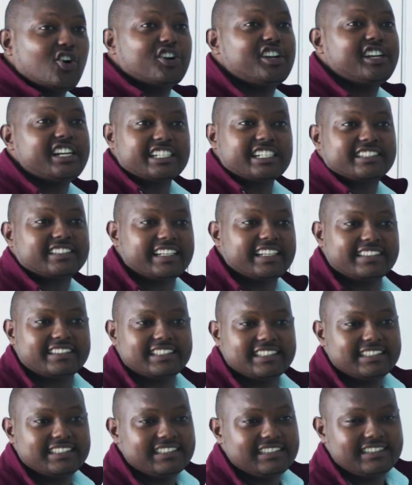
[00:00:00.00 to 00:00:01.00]
ordinary
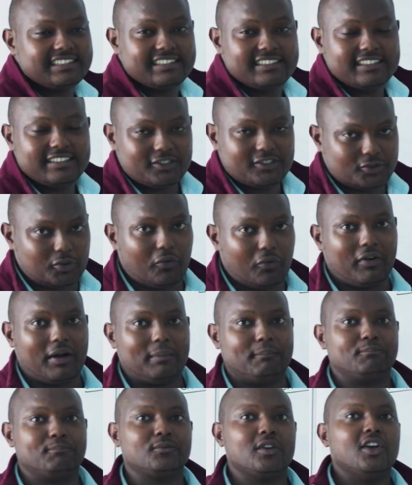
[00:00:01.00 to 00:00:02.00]
sets so
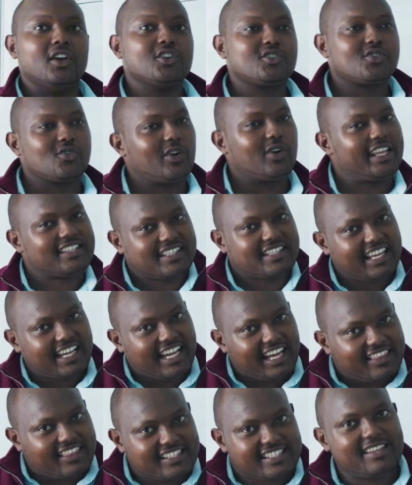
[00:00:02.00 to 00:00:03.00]
far. So let's
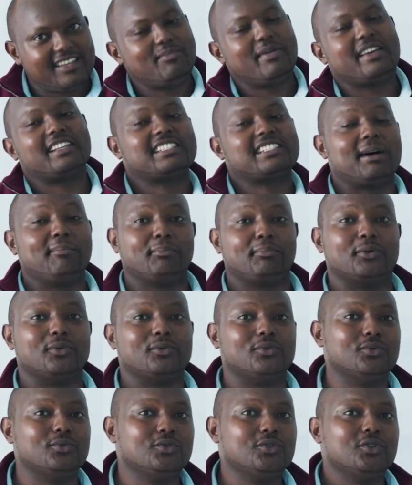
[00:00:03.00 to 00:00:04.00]
take at the same
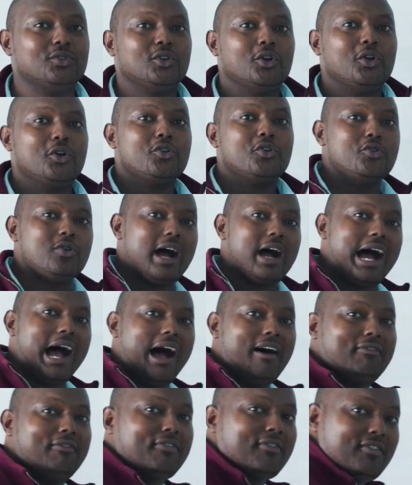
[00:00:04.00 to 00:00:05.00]
example. You
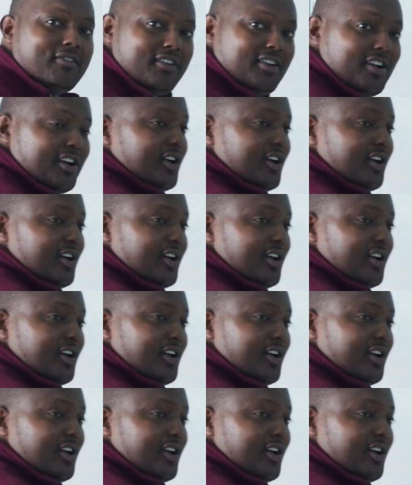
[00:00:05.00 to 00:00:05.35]
have